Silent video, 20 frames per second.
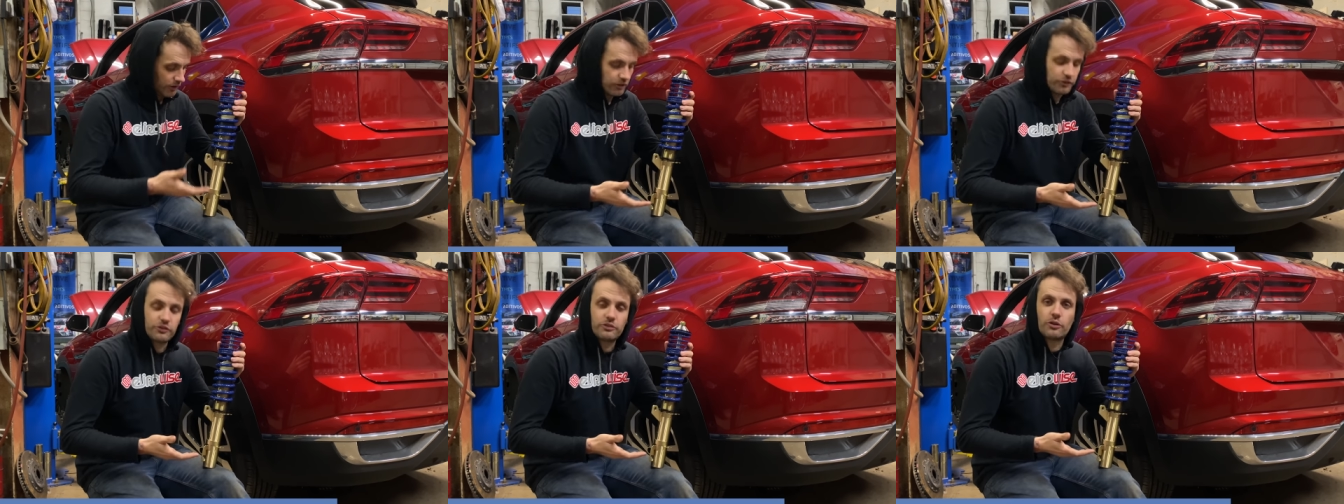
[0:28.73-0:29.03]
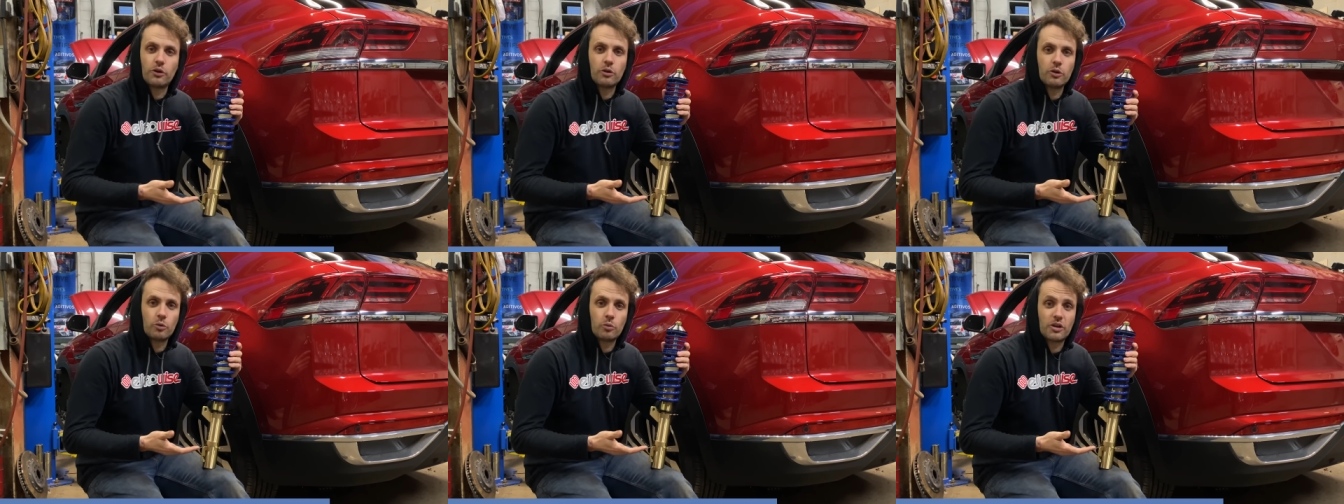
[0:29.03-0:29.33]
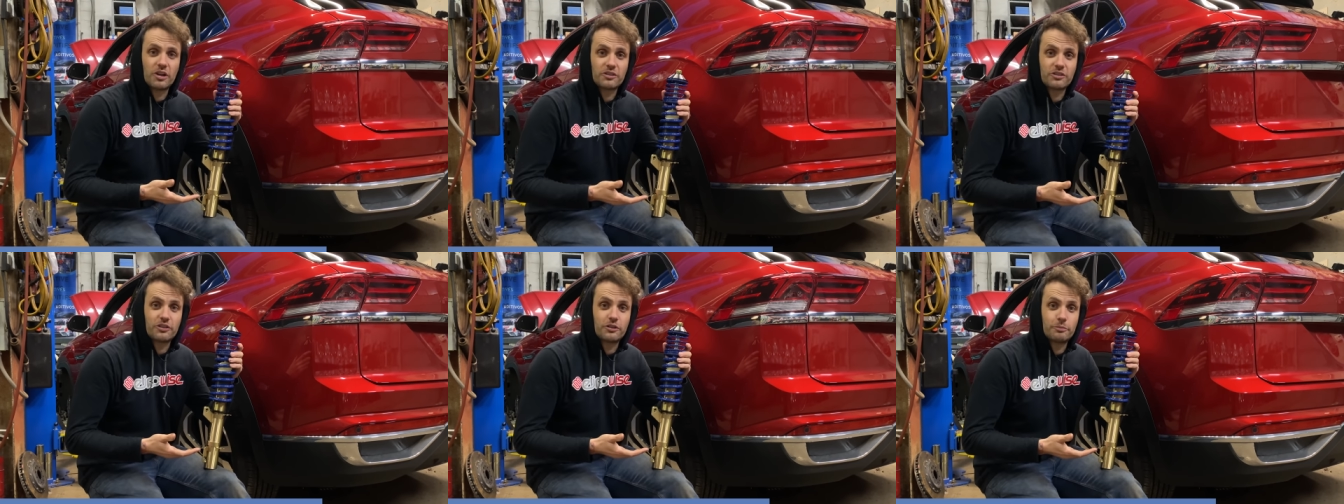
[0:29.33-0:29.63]

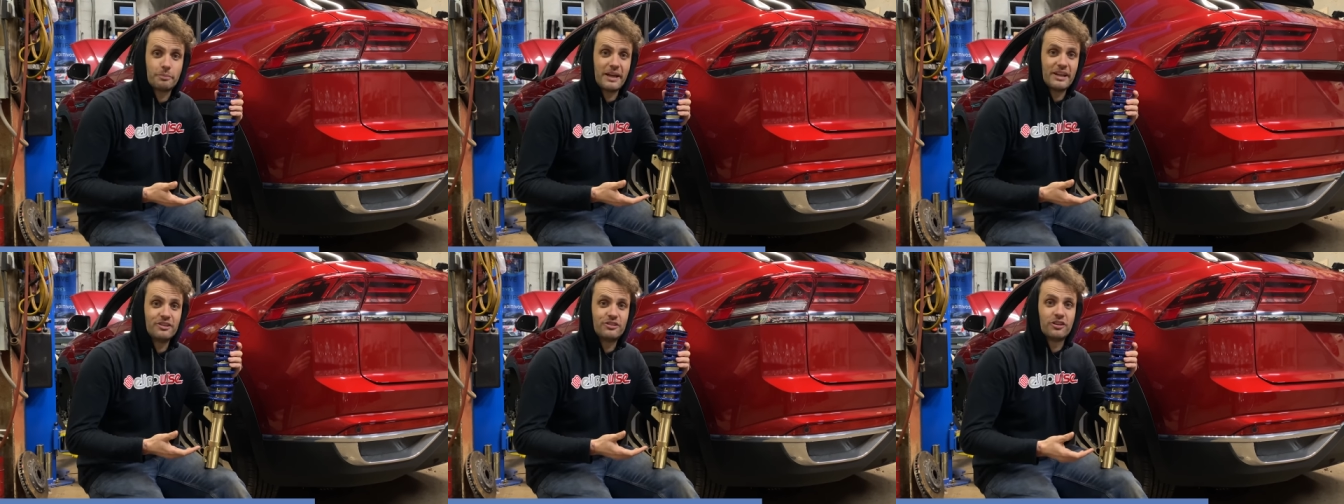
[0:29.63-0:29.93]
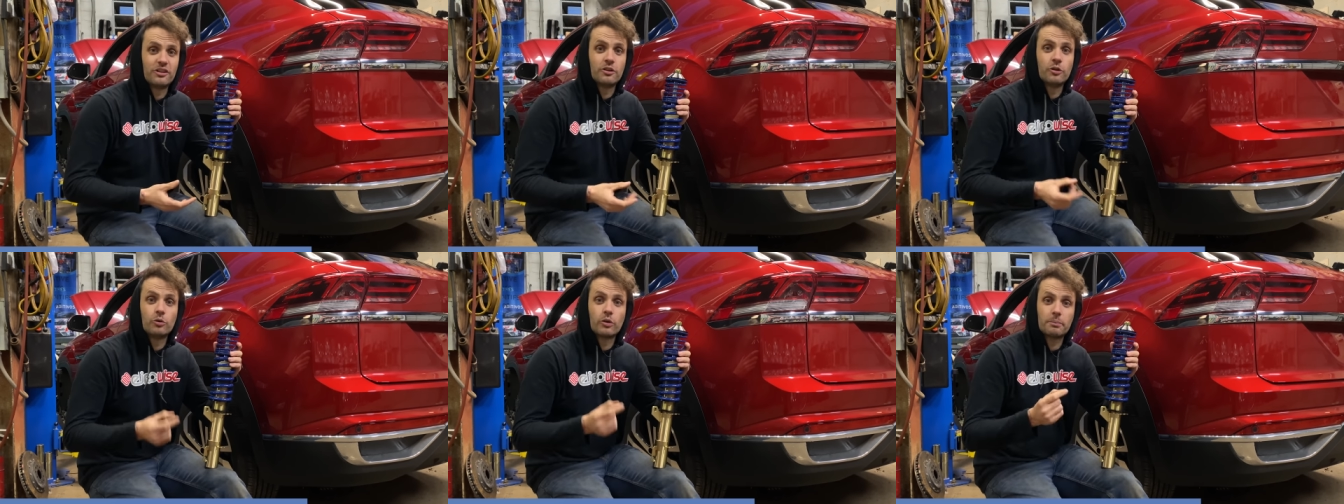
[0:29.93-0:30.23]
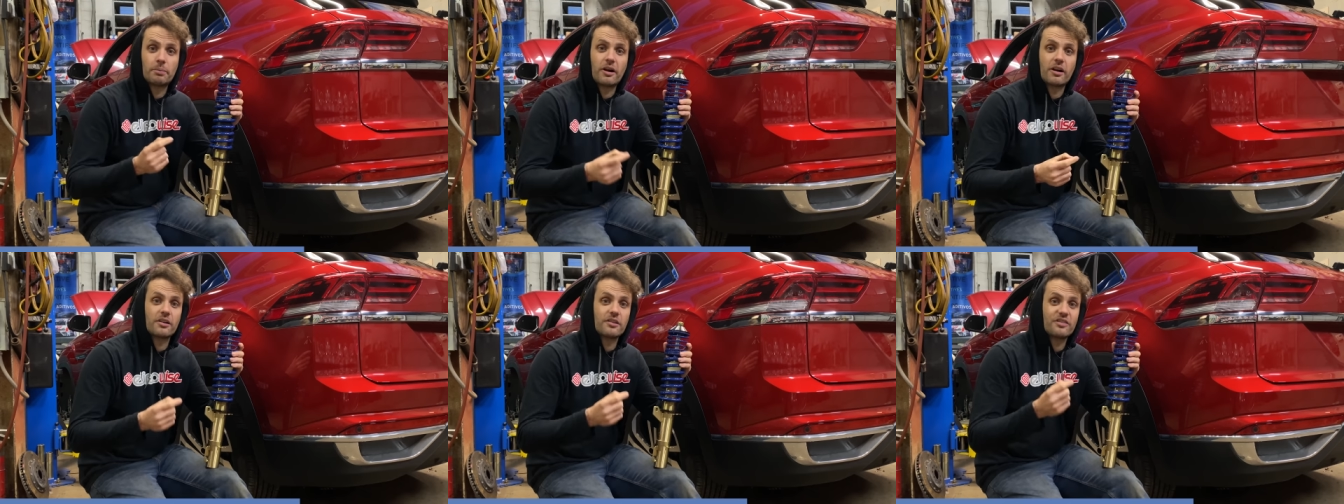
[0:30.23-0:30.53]
SoloWerks Suspension, who
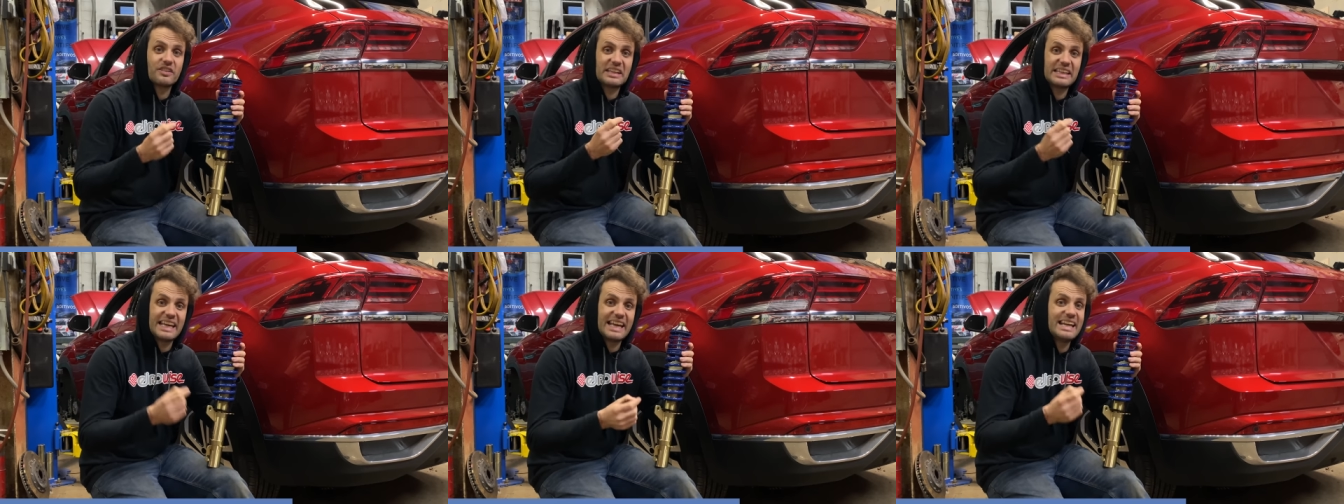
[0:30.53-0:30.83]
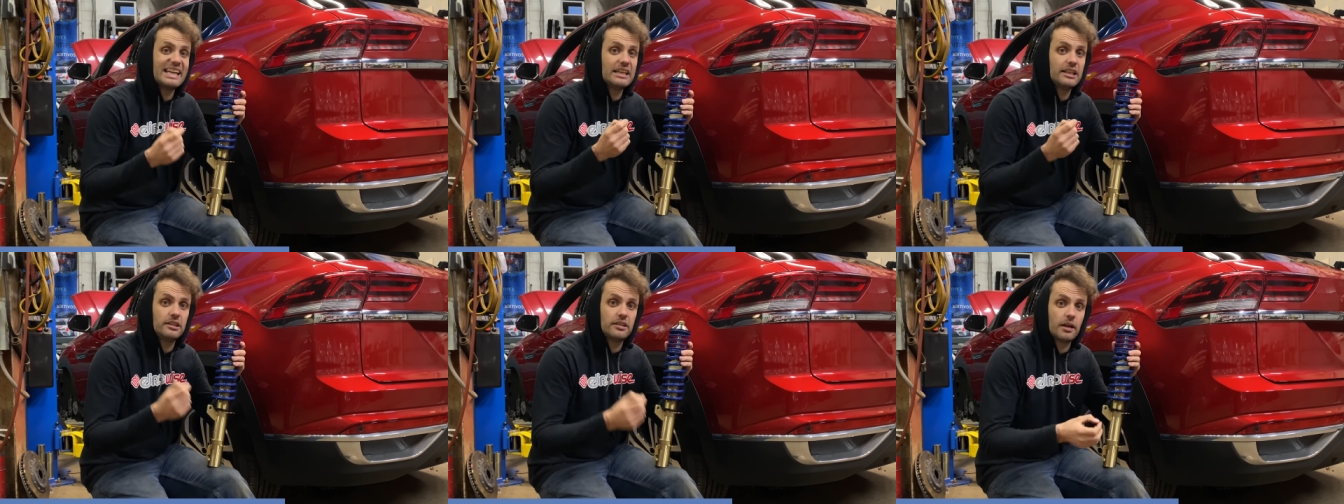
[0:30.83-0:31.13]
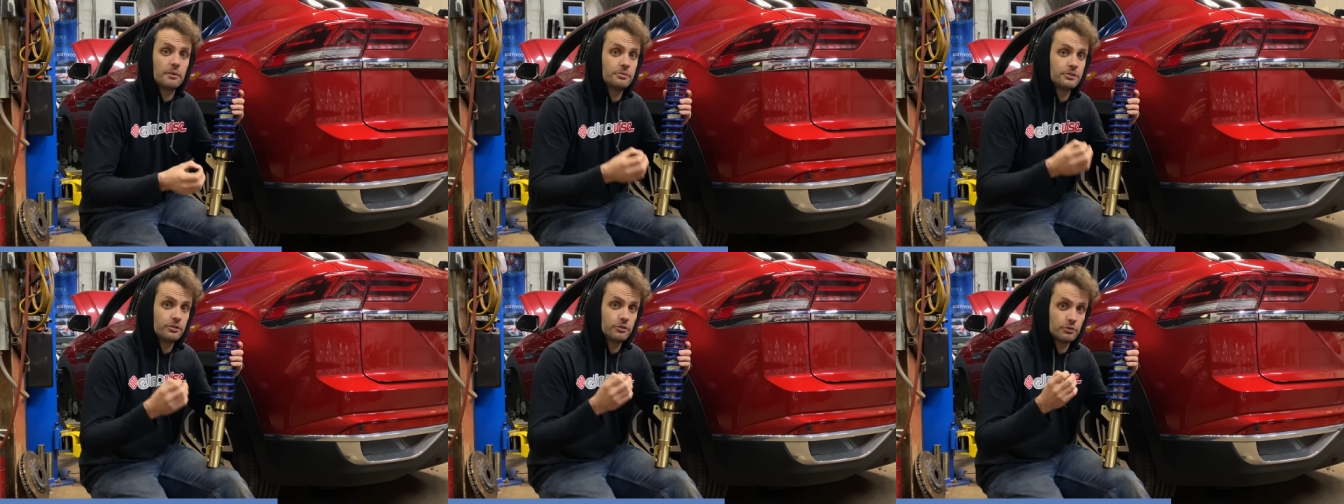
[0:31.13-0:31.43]
are part of the K
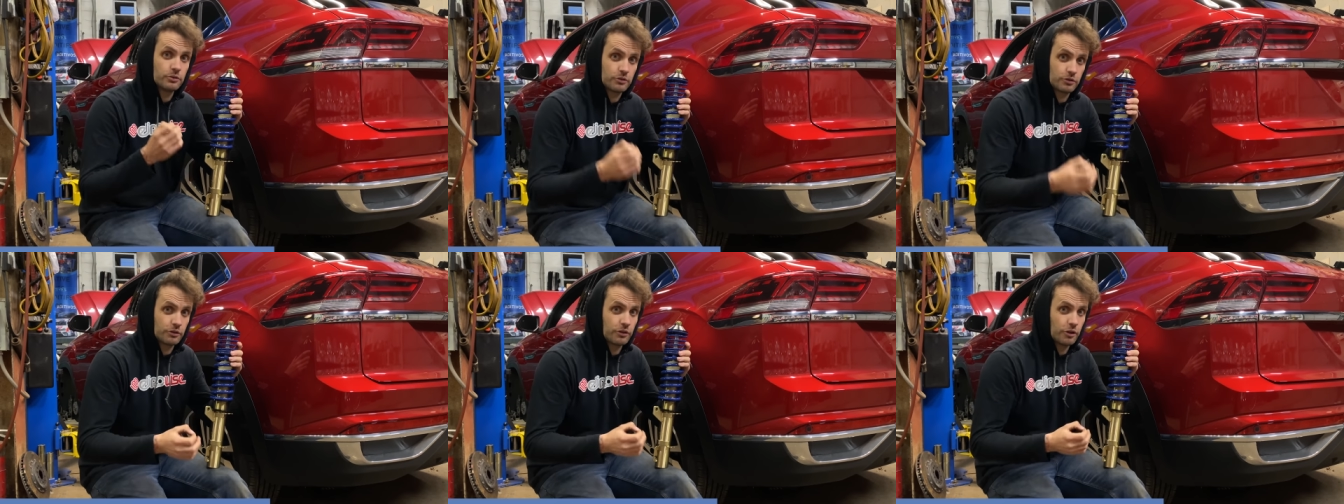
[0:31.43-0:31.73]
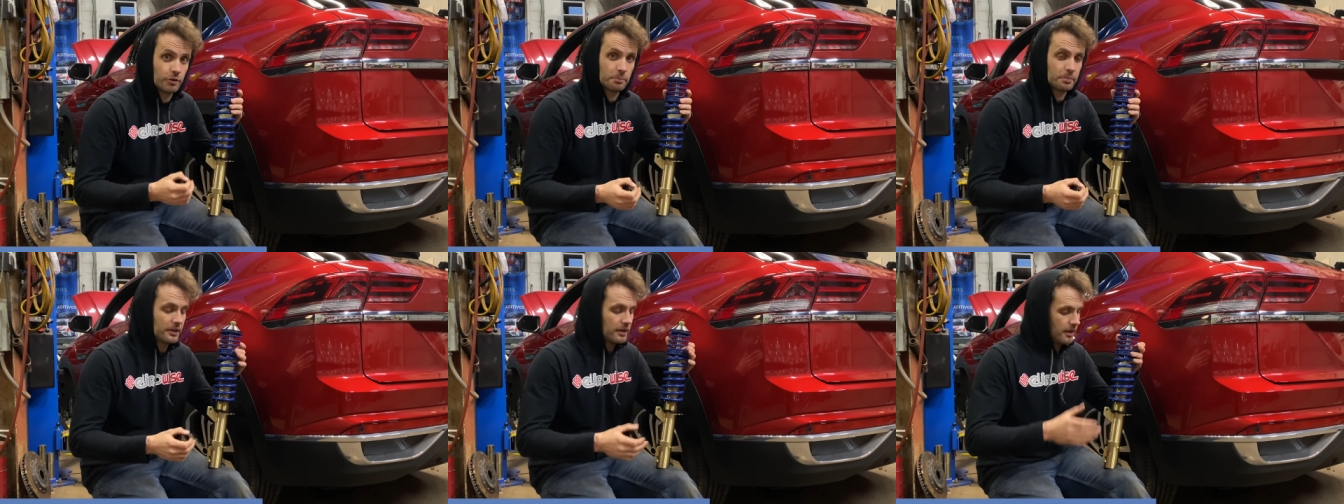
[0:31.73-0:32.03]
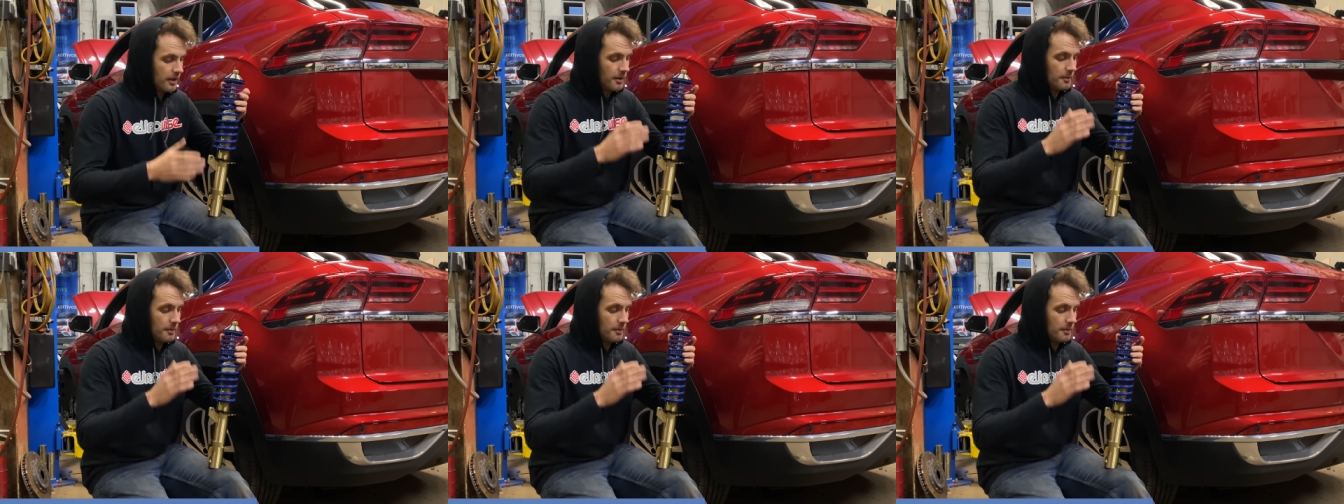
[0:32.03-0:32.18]
W Group.